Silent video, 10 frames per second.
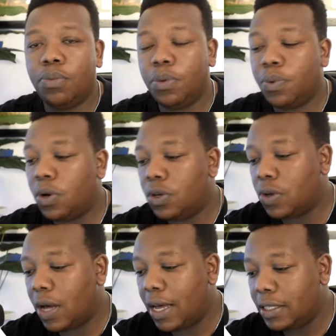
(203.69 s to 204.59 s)
People
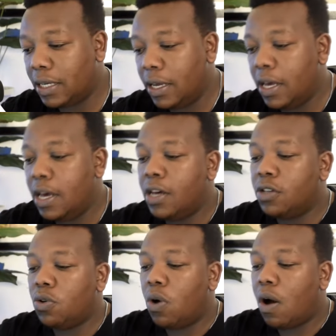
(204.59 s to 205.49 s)
also ask,
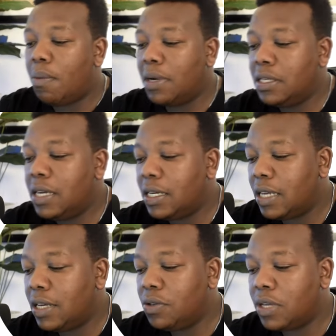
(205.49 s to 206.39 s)
so how much does
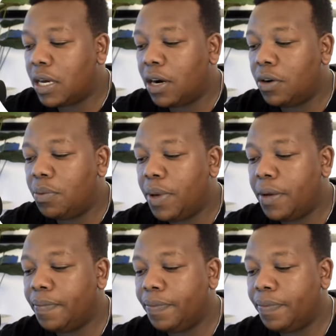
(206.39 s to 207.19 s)
a user crowd pay?